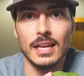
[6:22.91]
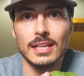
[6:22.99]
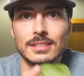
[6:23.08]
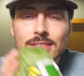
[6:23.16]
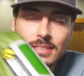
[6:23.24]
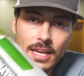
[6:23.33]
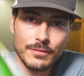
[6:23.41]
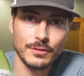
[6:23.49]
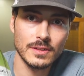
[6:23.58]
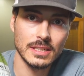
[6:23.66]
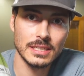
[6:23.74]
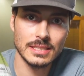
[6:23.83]
It's
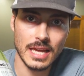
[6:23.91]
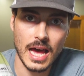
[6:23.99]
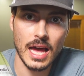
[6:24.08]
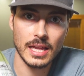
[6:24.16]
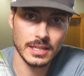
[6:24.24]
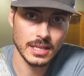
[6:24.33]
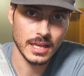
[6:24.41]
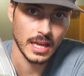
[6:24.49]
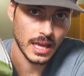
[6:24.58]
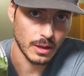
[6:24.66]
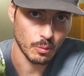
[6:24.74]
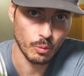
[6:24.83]
definitely not
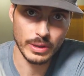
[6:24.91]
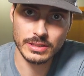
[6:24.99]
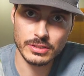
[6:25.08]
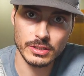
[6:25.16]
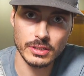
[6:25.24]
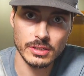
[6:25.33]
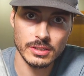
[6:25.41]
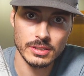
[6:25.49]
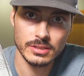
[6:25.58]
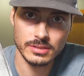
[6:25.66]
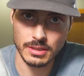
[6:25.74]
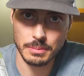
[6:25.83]
a winter
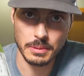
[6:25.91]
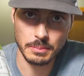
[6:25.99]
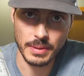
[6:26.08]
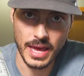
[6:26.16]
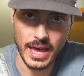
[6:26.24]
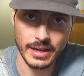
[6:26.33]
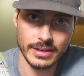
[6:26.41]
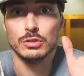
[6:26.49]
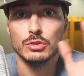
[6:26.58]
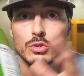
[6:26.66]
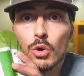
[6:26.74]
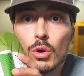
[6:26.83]
sleeping pad.
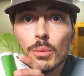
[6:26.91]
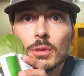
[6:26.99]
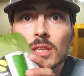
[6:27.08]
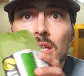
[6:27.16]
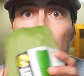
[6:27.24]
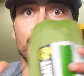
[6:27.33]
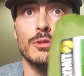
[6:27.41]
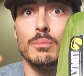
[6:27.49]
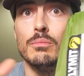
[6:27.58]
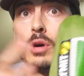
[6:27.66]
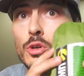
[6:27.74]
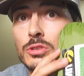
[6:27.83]
Normally, for
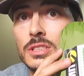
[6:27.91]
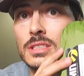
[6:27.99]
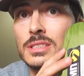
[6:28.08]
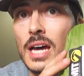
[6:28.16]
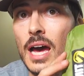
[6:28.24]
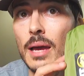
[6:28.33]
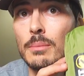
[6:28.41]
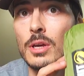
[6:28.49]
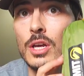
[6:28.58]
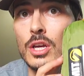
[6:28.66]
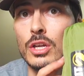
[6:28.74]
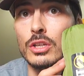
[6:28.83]
most of the time,
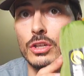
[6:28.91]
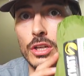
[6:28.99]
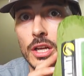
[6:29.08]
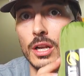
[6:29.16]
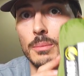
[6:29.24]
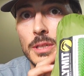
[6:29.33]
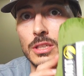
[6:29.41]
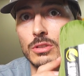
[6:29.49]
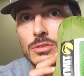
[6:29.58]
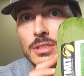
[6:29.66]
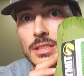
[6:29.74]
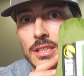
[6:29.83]
you're gonna be
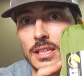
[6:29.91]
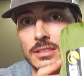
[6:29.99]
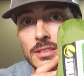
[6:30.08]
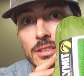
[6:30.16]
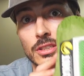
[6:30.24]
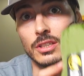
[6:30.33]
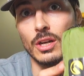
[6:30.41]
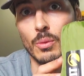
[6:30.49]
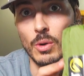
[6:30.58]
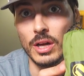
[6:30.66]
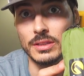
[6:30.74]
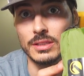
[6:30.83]
using this and you're gonna
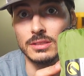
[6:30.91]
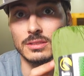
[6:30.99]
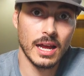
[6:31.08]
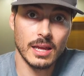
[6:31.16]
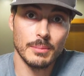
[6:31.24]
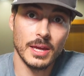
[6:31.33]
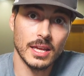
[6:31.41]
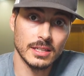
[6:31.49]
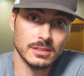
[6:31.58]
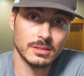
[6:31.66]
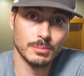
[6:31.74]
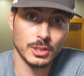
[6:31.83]
want this. I am
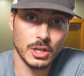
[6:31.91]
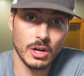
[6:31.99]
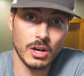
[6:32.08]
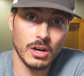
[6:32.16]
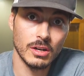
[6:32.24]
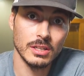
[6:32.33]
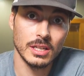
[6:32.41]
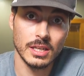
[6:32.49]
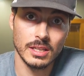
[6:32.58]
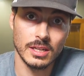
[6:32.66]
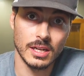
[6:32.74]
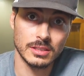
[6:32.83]
heading to McCall
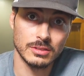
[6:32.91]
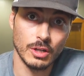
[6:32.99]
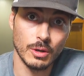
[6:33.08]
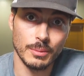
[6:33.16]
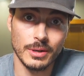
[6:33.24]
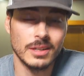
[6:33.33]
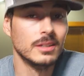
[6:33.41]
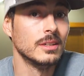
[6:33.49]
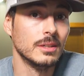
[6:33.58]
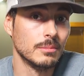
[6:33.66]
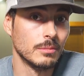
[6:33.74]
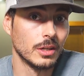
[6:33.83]
in October.
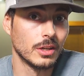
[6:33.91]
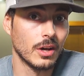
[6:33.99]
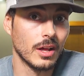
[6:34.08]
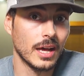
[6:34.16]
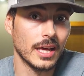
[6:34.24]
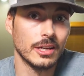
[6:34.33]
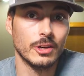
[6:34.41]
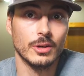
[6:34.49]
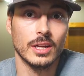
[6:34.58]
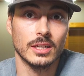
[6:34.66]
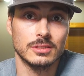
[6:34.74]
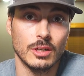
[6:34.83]
McCall, Idaho
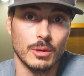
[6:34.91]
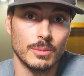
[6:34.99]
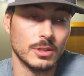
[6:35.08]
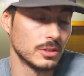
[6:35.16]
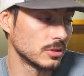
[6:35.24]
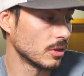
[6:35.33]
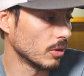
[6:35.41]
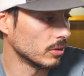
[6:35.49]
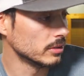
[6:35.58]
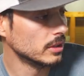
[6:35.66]
in October is cold.